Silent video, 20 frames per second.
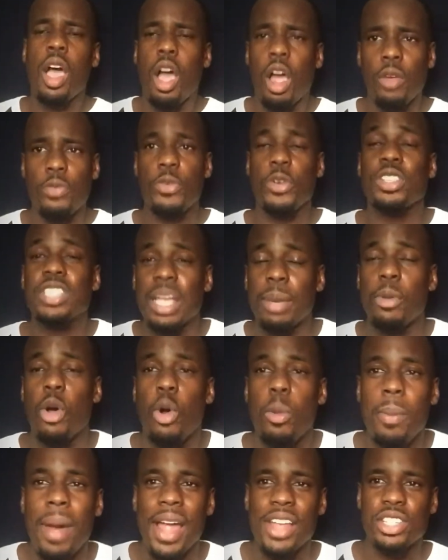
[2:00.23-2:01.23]
first-time
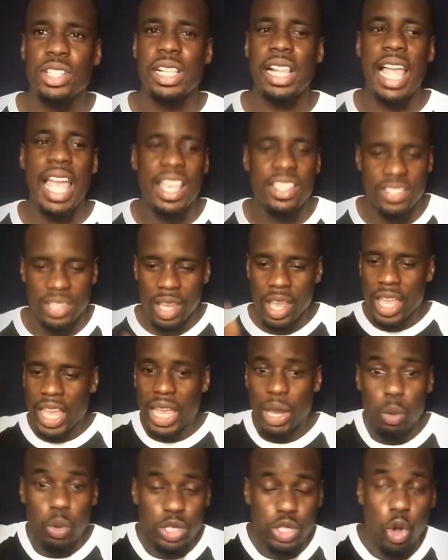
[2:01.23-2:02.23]
homebuyers class.
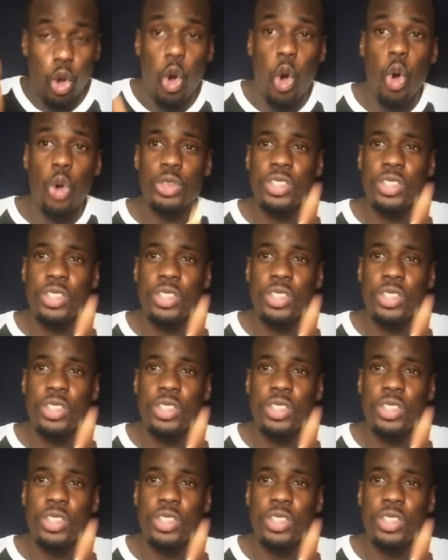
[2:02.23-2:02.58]
It was a whole